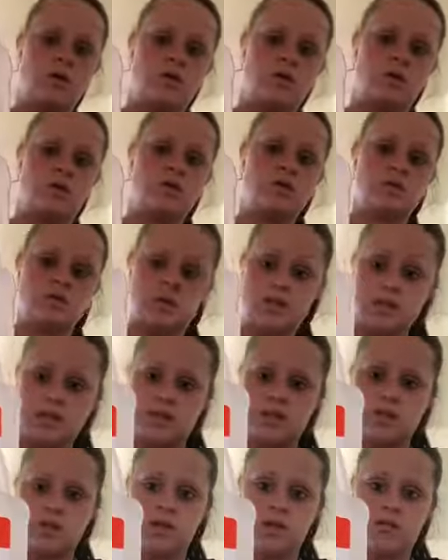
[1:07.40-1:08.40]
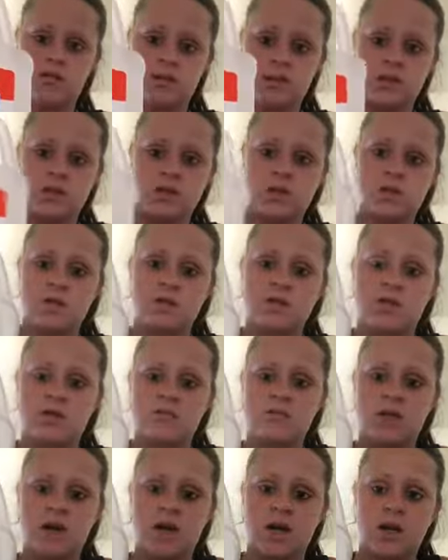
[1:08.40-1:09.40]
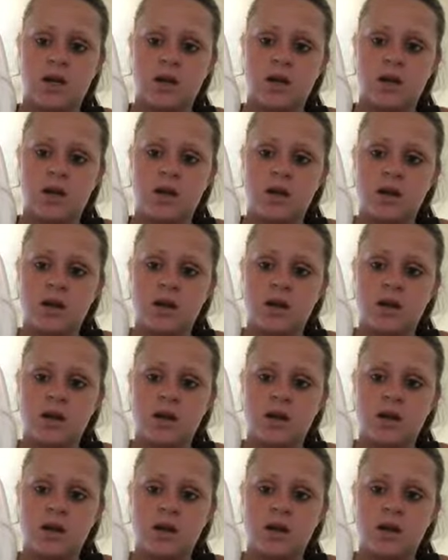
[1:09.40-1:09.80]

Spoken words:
Glue is a necessity for this because it's a main